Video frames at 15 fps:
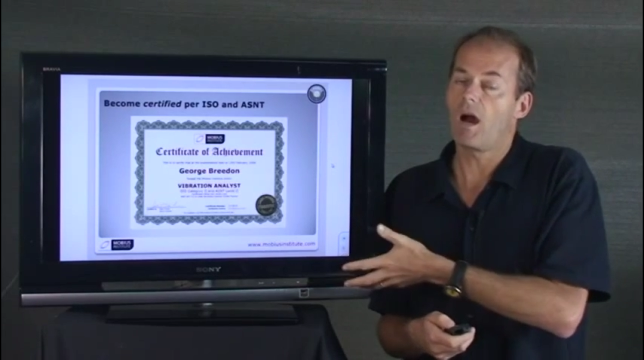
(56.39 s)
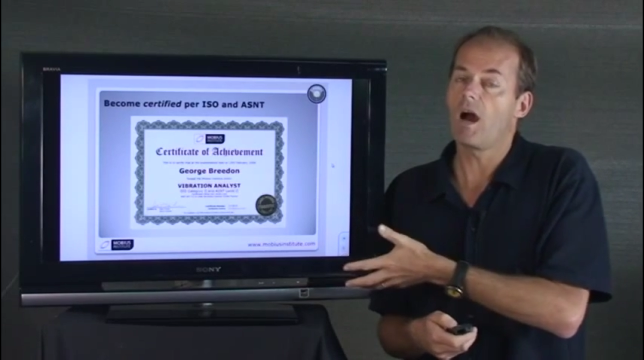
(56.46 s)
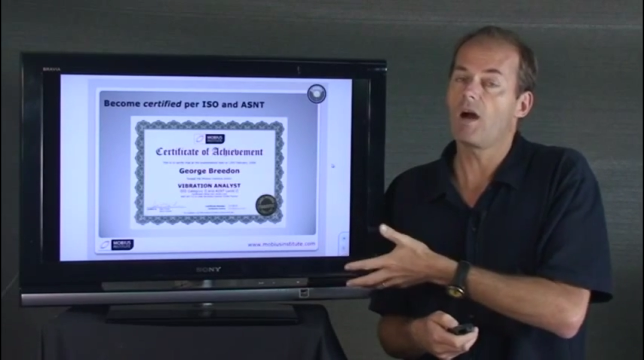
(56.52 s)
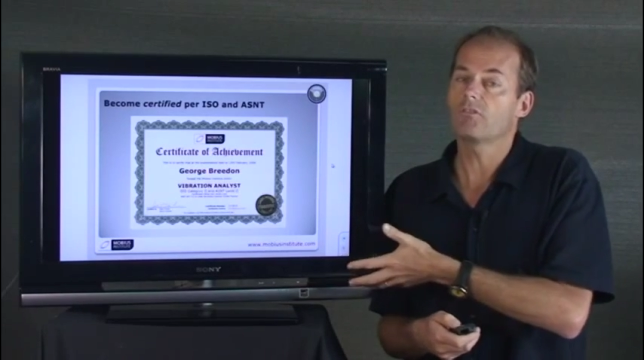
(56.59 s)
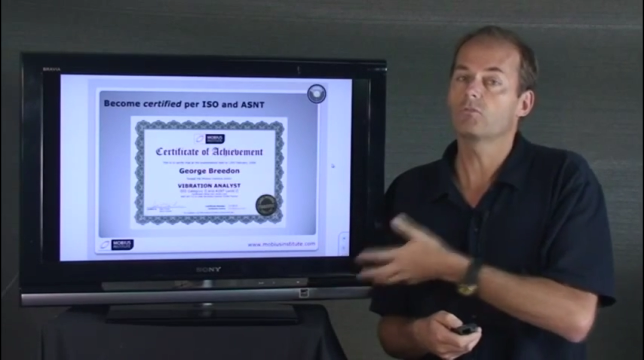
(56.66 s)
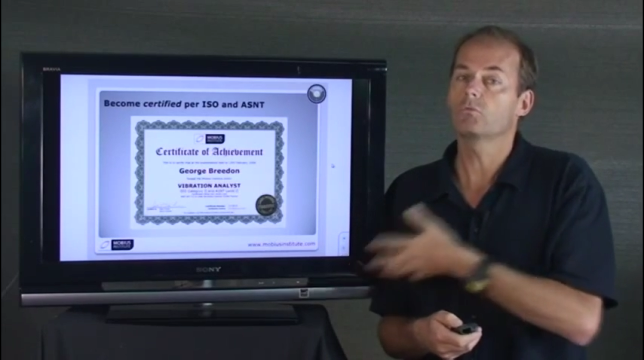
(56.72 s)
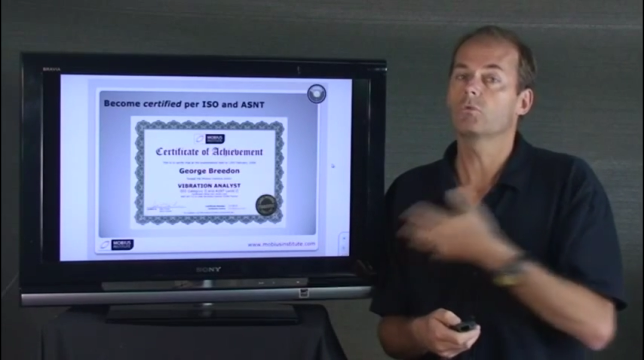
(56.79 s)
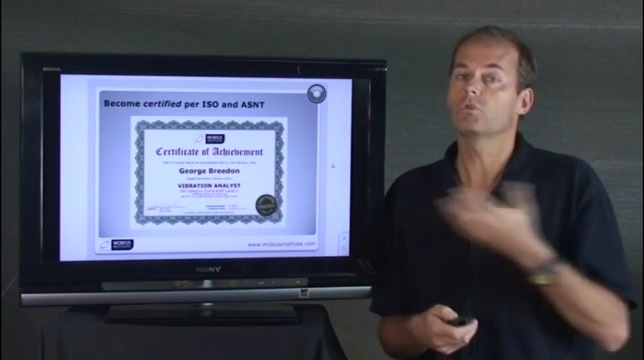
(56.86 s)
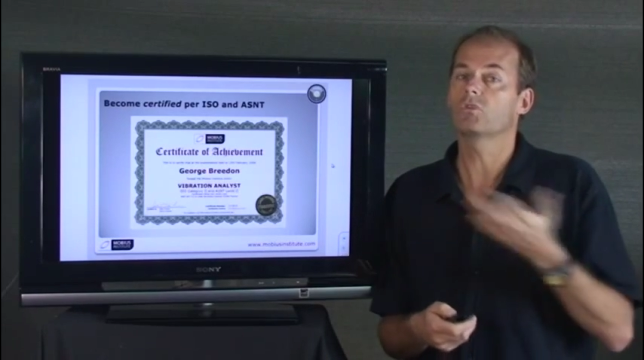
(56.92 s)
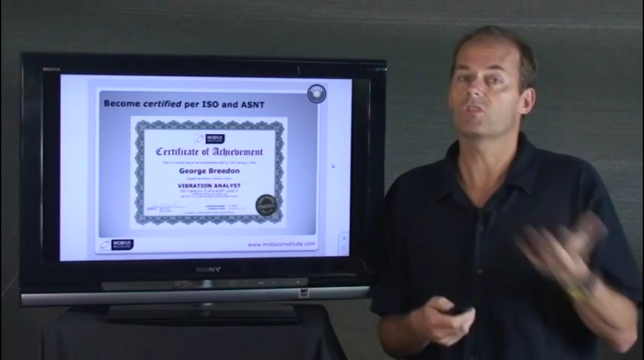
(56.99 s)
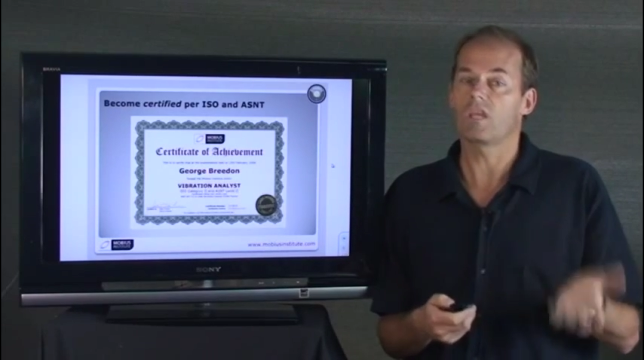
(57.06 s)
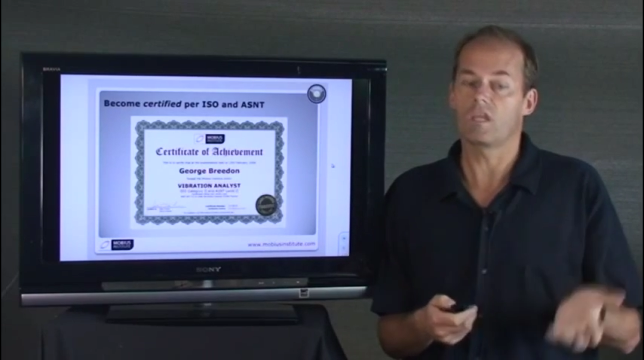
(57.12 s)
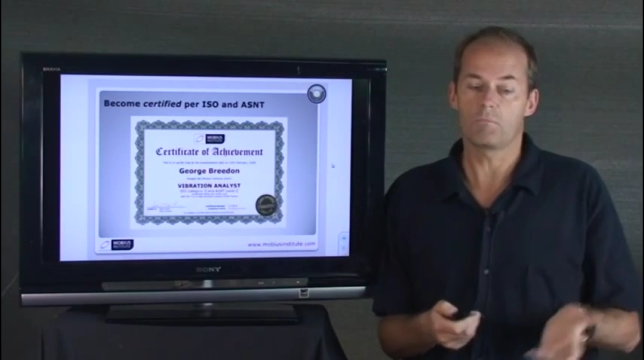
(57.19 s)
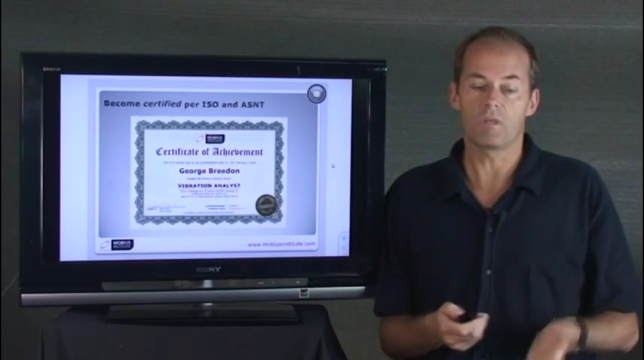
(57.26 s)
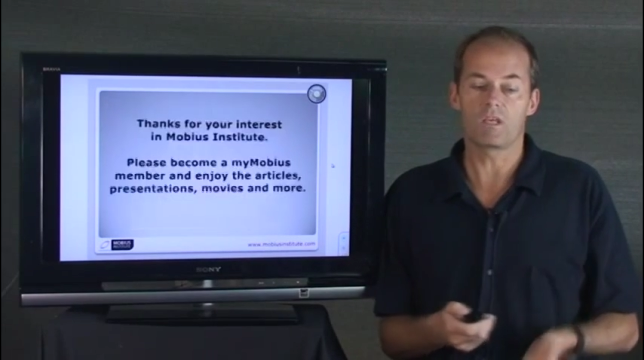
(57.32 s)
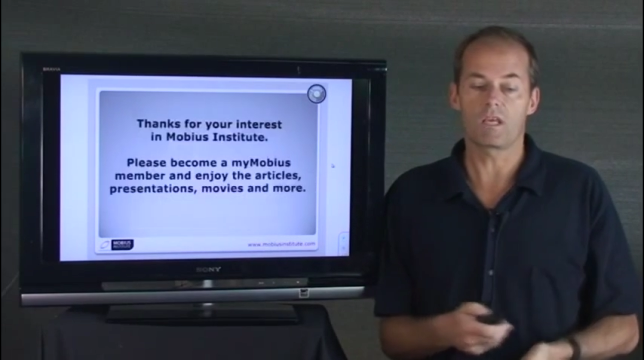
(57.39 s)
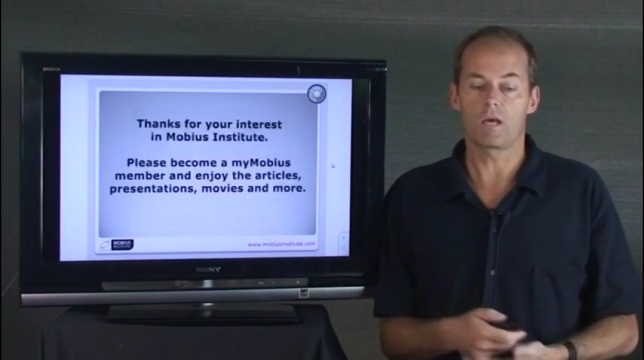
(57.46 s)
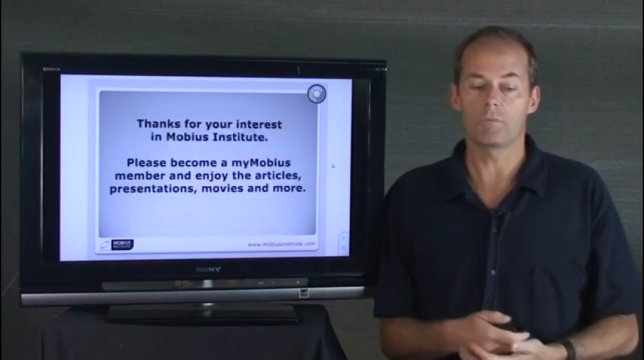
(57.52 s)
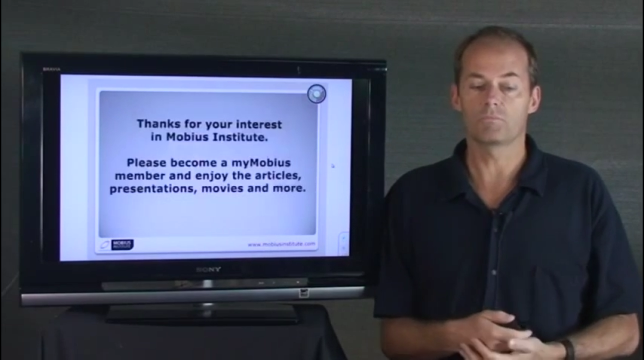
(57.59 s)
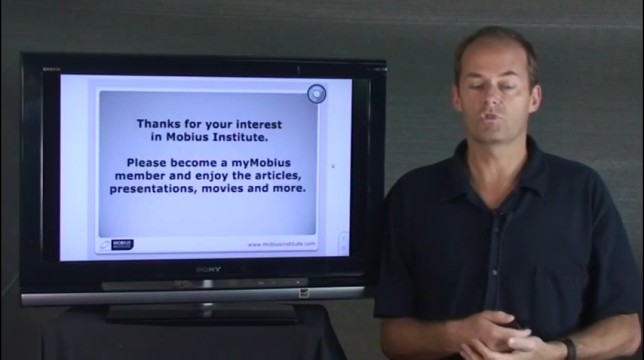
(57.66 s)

afterwards and become